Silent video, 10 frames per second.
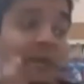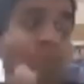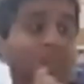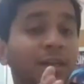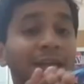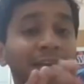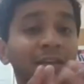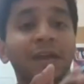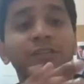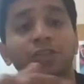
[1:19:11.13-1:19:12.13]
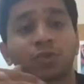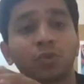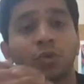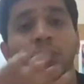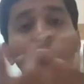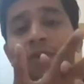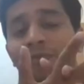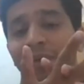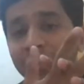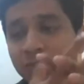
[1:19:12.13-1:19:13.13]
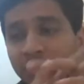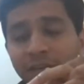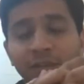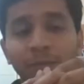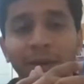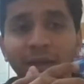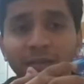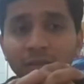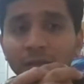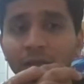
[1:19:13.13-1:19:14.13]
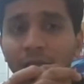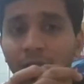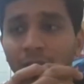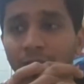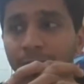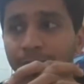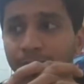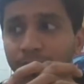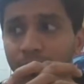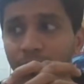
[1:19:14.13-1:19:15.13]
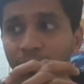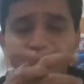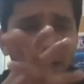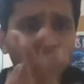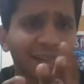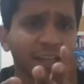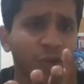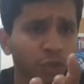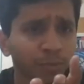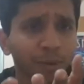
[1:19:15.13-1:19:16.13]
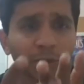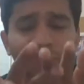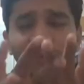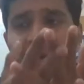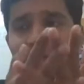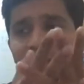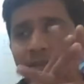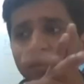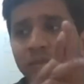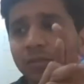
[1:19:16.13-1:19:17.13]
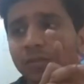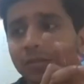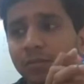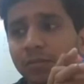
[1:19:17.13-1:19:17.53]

already in graduate school or graduated in the past, and I think you should be able to find this.